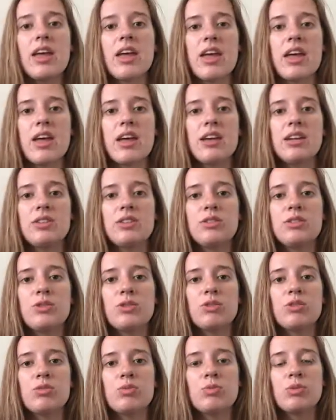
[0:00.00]
And
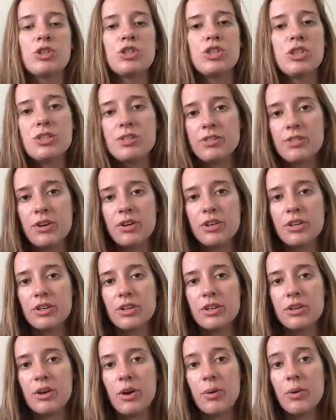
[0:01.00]
when she
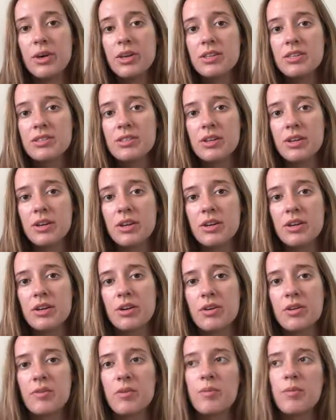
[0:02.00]
started going to
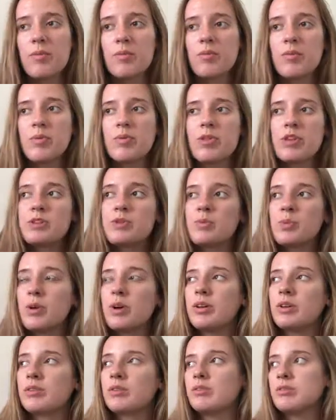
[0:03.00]
this
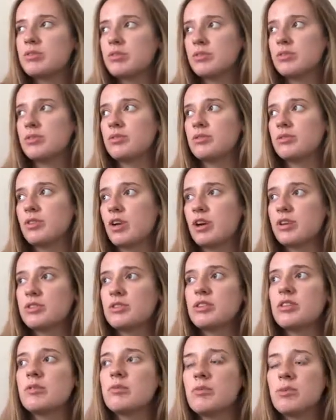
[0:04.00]
one
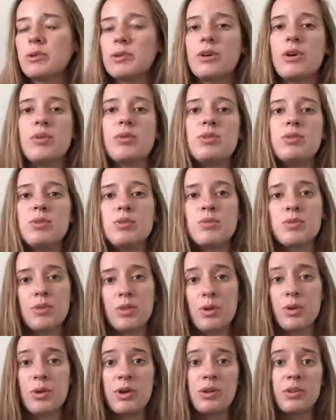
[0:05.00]
doctor that we would go to for
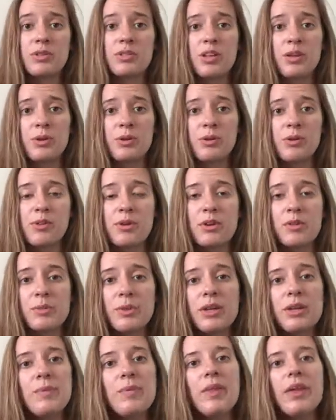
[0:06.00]
the cranial sacral
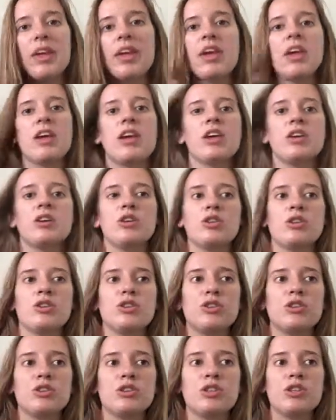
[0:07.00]
therapy,
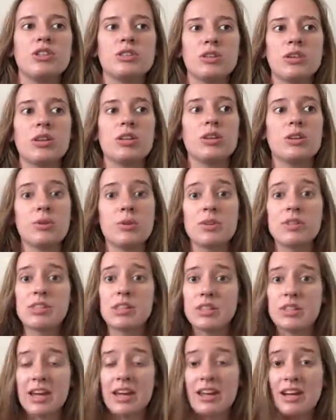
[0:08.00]
she started
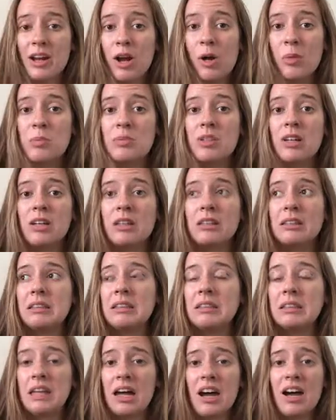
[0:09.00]
noticing that it helped a
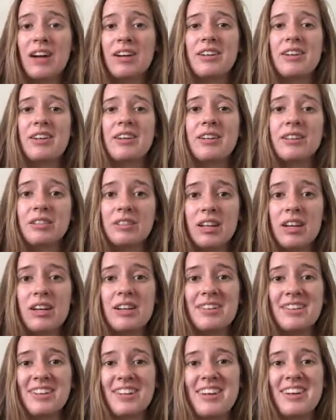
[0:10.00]
lot.
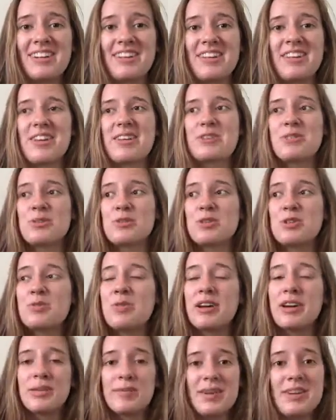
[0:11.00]
And so she
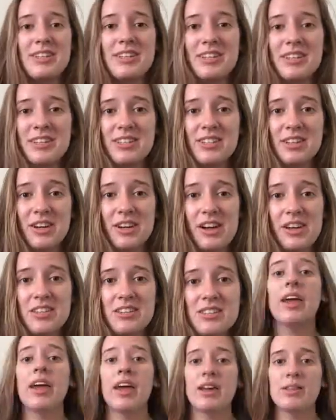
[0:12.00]
recommended it to
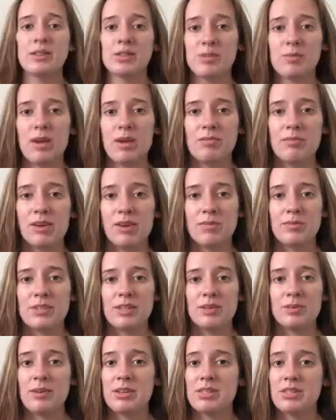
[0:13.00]
us. And so my mom
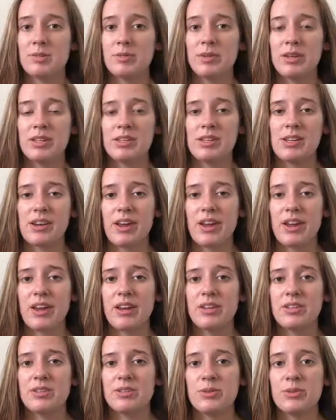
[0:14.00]
sent my siblings and
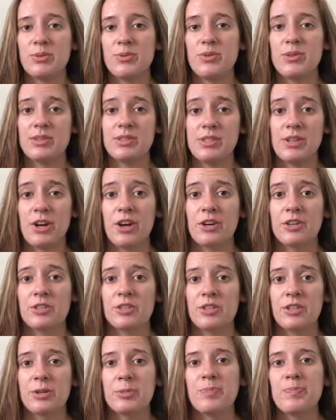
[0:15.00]
I to this
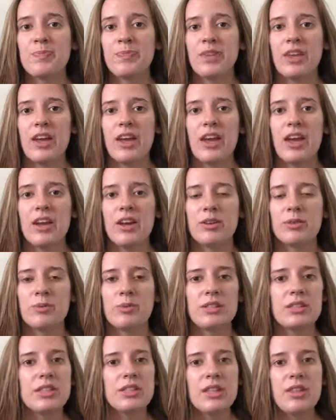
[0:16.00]
doctor, and
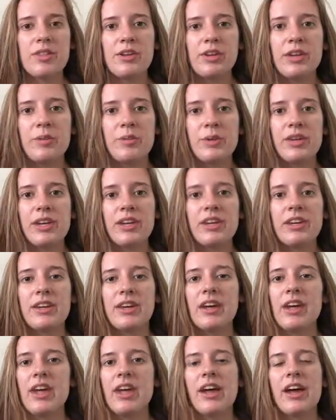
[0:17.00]
we did the
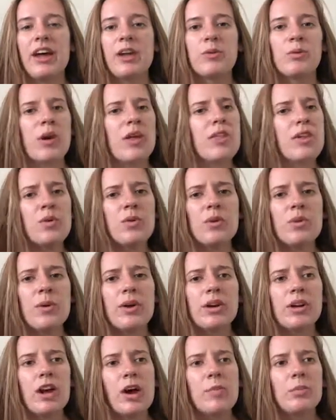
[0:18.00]
therapy, and I think we
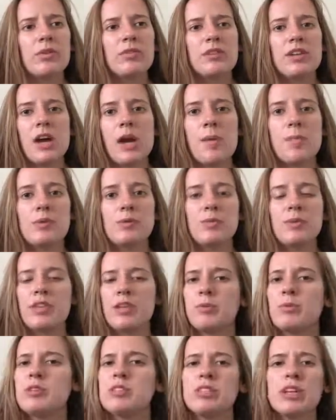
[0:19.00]
went a couple of times, but
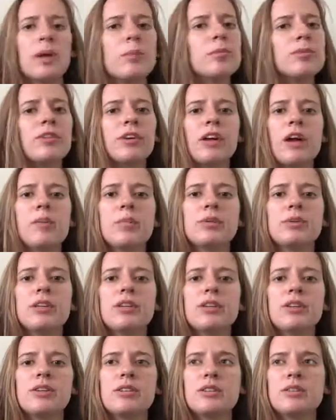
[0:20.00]
then we stopped for a couple of
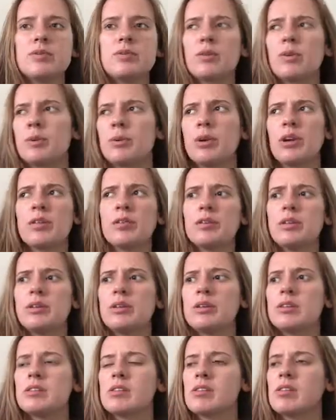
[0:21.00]
years for whatever
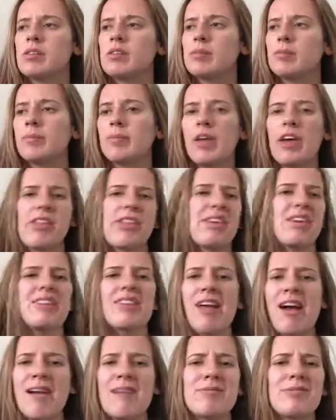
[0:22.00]
reason. I think
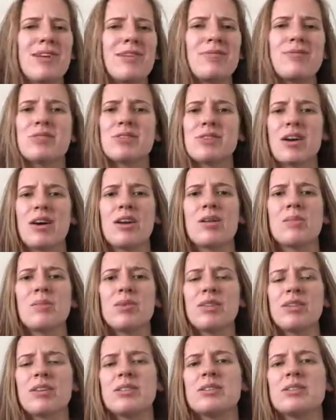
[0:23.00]
life just caught up
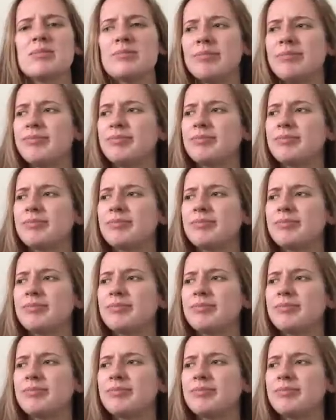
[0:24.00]
with us.